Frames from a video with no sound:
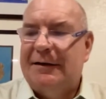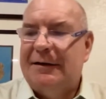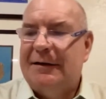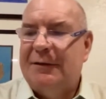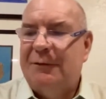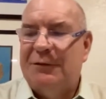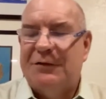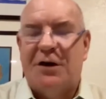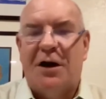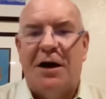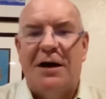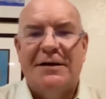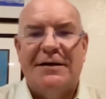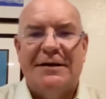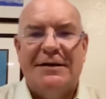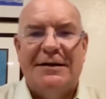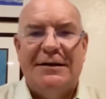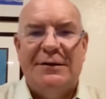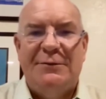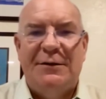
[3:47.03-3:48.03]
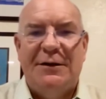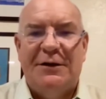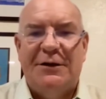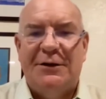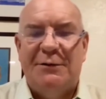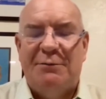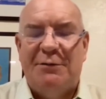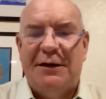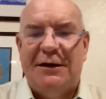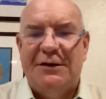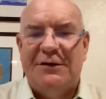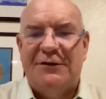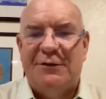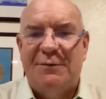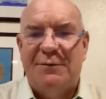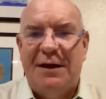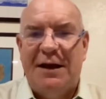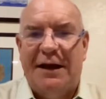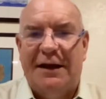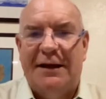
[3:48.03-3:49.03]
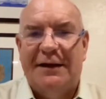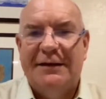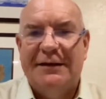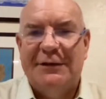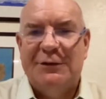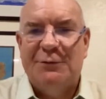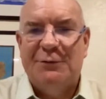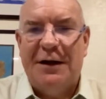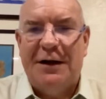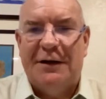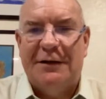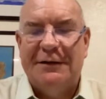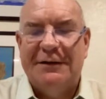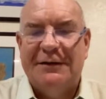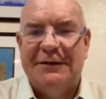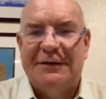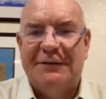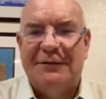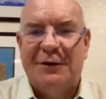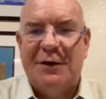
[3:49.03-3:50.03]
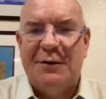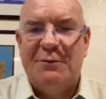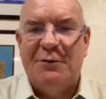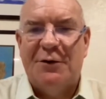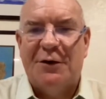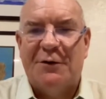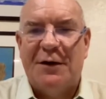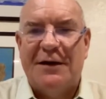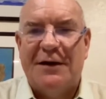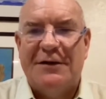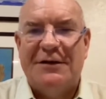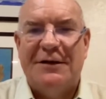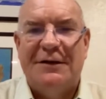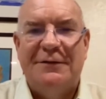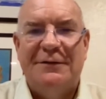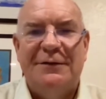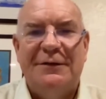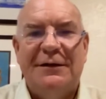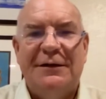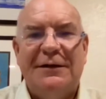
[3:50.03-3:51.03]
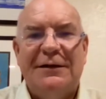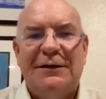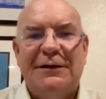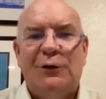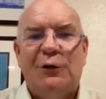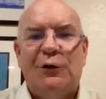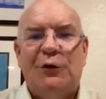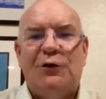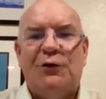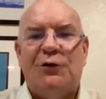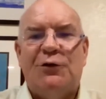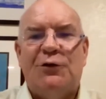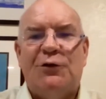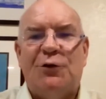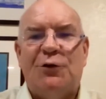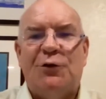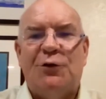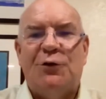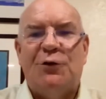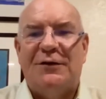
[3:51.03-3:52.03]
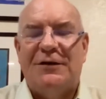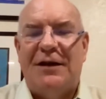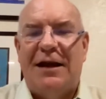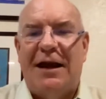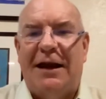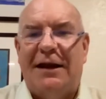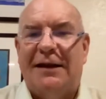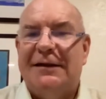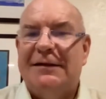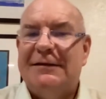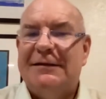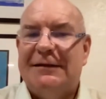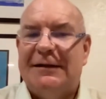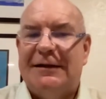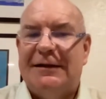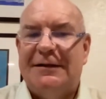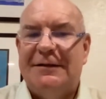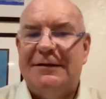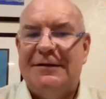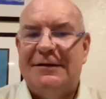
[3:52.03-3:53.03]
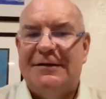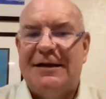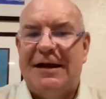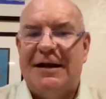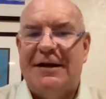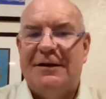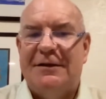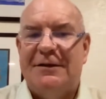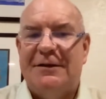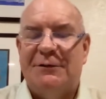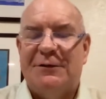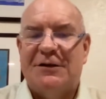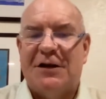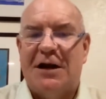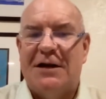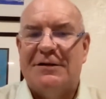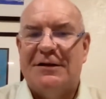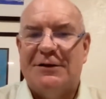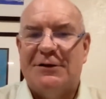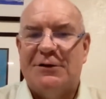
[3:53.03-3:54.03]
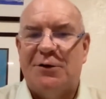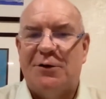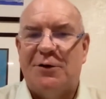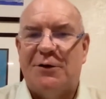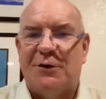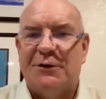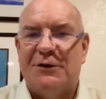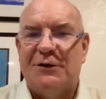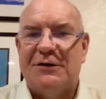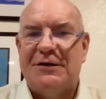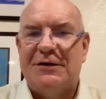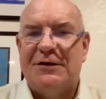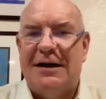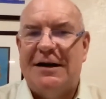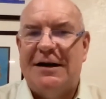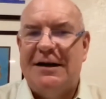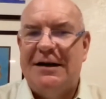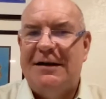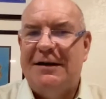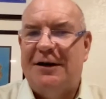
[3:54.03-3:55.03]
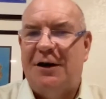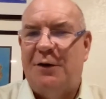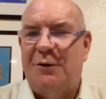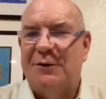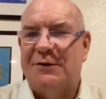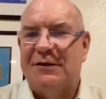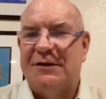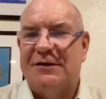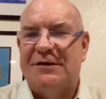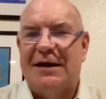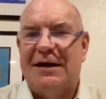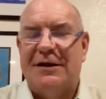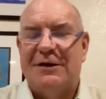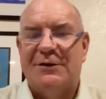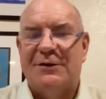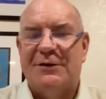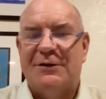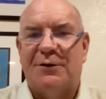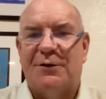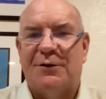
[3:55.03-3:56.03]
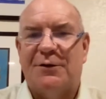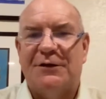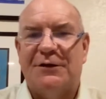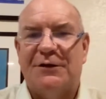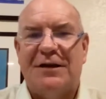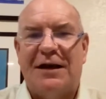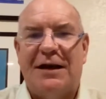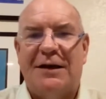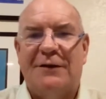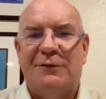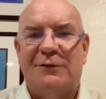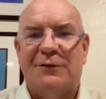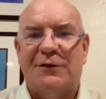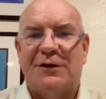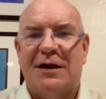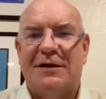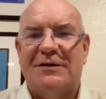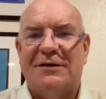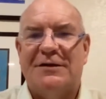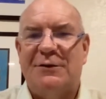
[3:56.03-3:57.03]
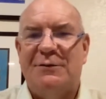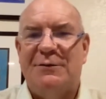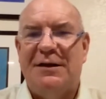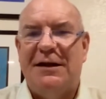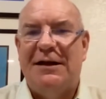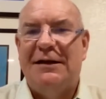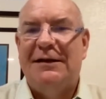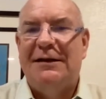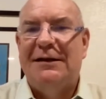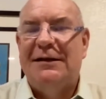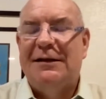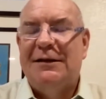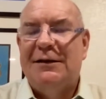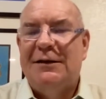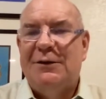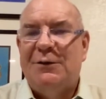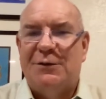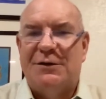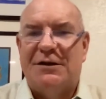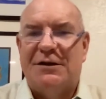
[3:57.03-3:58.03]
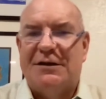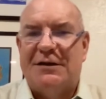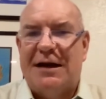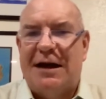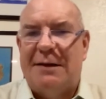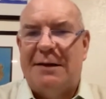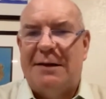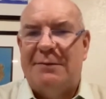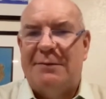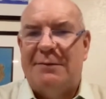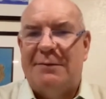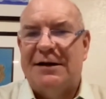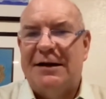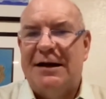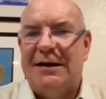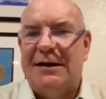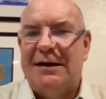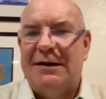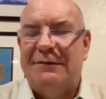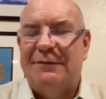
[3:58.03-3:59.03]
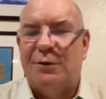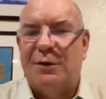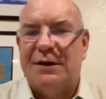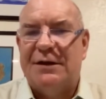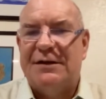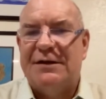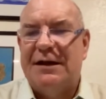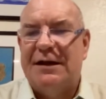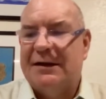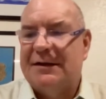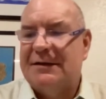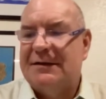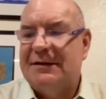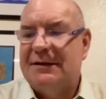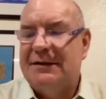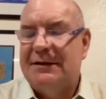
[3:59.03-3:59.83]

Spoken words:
Wisconsin seems to be a good place for me as well. It's a very progressive sort of state. The State Wisconsin Historical Society, always the State Historical Society of Wisconsin to me, was established in 1846